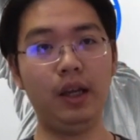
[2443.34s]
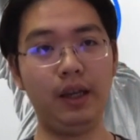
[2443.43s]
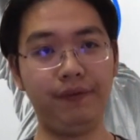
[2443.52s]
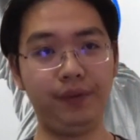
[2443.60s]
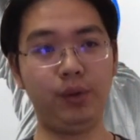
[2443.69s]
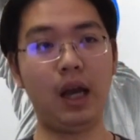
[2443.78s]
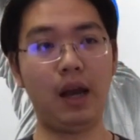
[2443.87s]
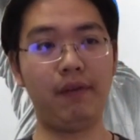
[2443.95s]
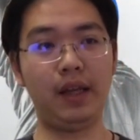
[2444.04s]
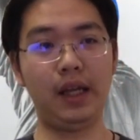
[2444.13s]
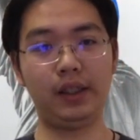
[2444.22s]
if you
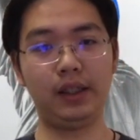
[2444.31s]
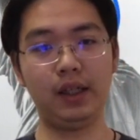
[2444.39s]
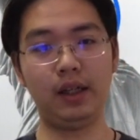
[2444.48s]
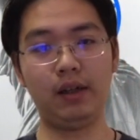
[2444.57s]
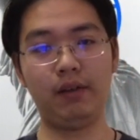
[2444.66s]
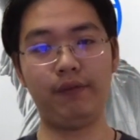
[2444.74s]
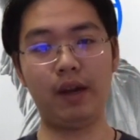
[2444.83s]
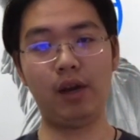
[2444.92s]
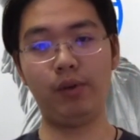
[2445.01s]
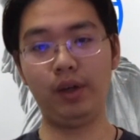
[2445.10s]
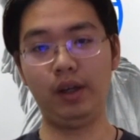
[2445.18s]
have like a
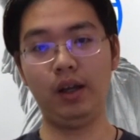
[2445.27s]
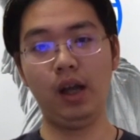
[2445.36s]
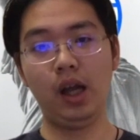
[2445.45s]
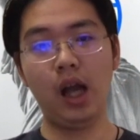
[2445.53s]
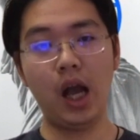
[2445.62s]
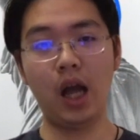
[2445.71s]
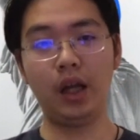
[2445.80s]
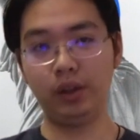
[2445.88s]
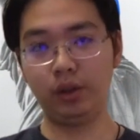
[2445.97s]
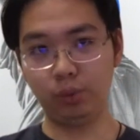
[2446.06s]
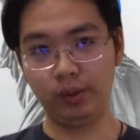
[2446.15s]
very
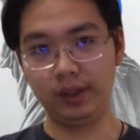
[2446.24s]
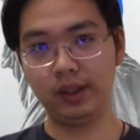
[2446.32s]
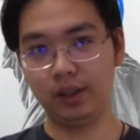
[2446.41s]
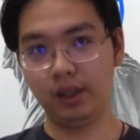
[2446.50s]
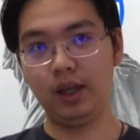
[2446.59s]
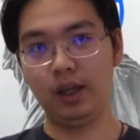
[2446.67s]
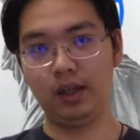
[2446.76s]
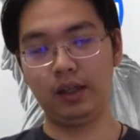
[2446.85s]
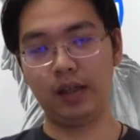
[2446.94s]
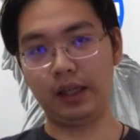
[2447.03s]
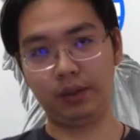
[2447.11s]
hot tweet,
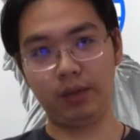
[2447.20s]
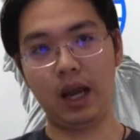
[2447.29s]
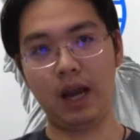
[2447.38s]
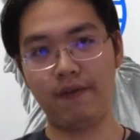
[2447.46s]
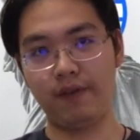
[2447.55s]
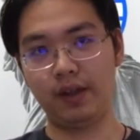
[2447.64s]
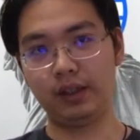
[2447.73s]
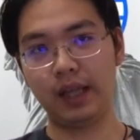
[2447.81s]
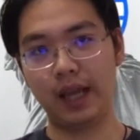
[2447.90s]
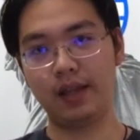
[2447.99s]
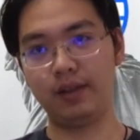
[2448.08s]
like you have uh,
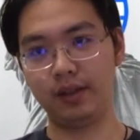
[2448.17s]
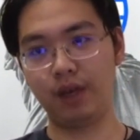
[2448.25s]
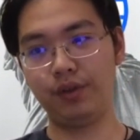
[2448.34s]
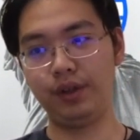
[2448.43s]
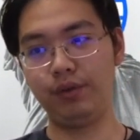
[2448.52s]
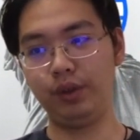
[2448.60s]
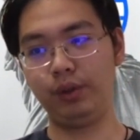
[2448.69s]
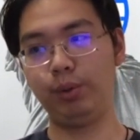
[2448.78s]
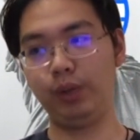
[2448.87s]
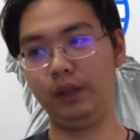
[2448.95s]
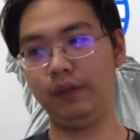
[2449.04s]
10,000
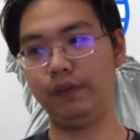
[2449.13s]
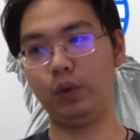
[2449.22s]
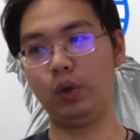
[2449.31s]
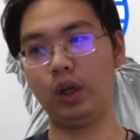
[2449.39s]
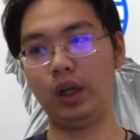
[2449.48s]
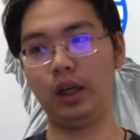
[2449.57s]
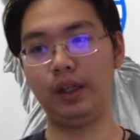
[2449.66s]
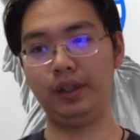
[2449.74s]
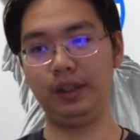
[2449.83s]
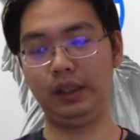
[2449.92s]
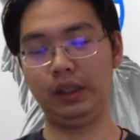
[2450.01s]
retweet for a uh,
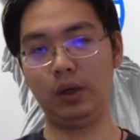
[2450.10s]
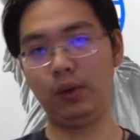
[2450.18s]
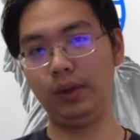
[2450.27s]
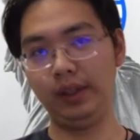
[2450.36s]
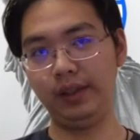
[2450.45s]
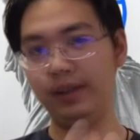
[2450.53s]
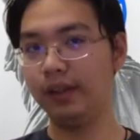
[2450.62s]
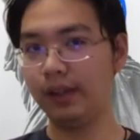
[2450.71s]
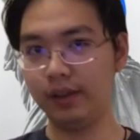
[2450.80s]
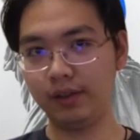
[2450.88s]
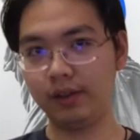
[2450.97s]
single
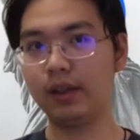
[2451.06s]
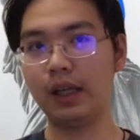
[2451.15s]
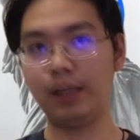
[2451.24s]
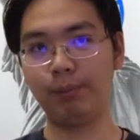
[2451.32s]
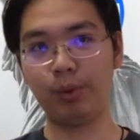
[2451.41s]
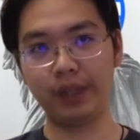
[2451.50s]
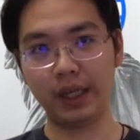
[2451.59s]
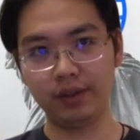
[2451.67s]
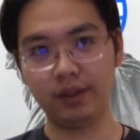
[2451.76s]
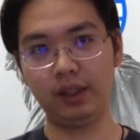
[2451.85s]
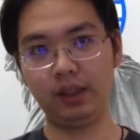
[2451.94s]
incidents, like
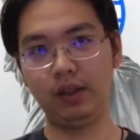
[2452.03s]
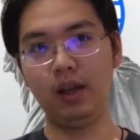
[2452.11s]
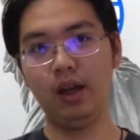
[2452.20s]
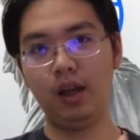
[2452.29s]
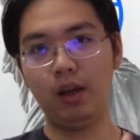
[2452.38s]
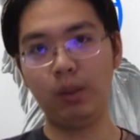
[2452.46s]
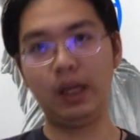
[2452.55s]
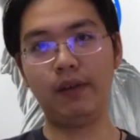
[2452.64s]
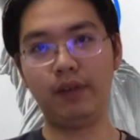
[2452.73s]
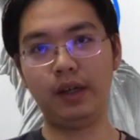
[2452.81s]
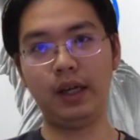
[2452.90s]
protesting
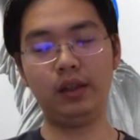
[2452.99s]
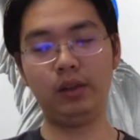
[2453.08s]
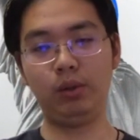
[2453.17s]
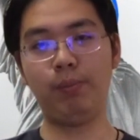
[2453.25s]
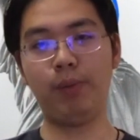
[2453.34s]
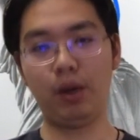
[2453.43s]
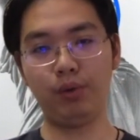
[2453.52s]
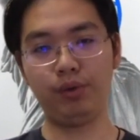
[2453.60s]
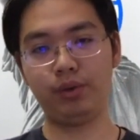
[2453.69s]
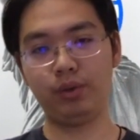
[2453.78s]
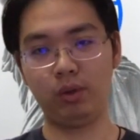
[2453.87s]
whatever, and you
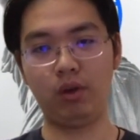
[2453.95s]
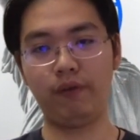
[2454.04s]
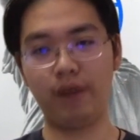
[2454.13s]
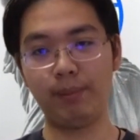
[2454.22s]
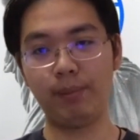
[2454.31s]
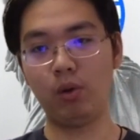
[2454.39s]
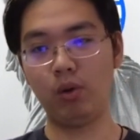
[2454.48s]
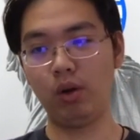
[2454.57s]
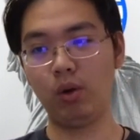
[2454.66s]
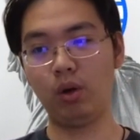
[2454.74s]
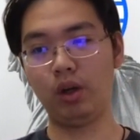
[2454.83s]
post your
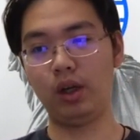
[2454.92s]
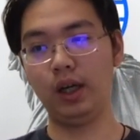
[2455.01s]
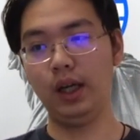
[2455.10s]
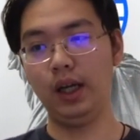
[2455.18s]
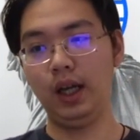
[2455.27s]
Venmo or